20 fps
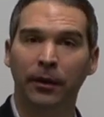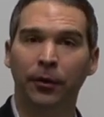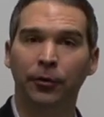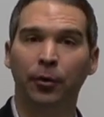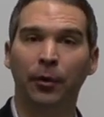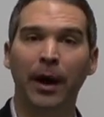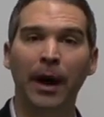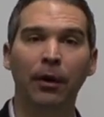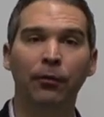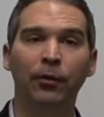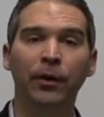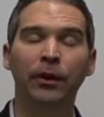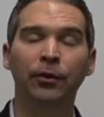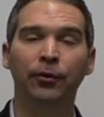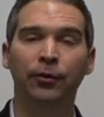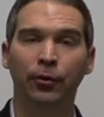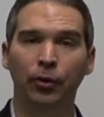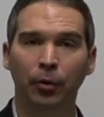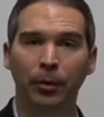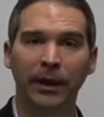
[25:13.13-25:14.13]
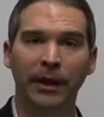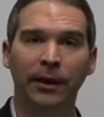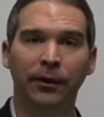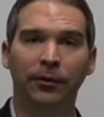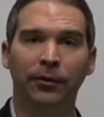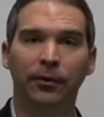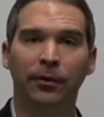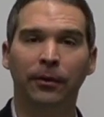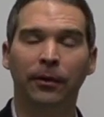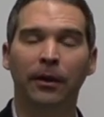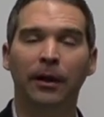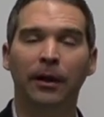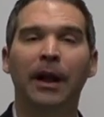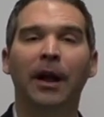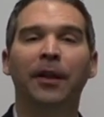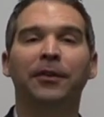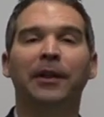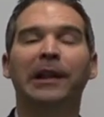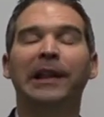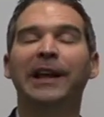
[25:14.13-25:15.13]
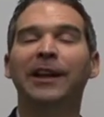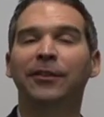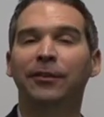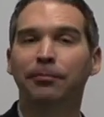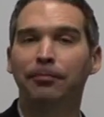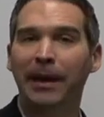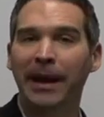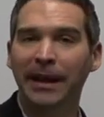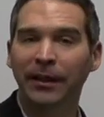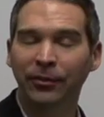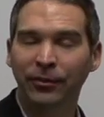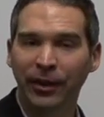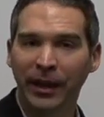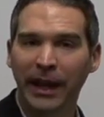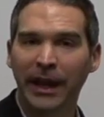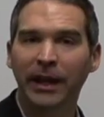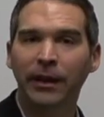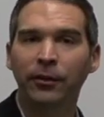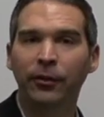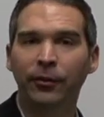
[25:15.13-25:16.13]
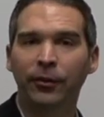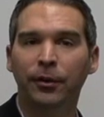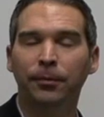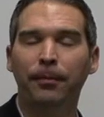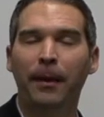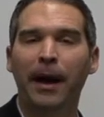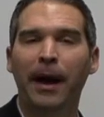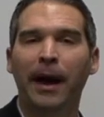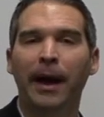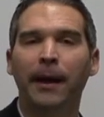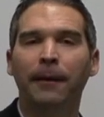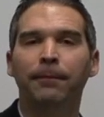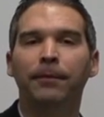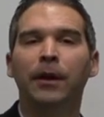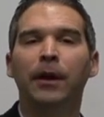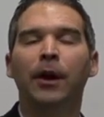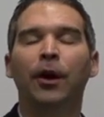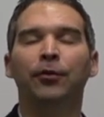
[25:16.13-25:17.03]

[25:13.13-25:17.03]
So every 2 weeks, to at least maintain your spine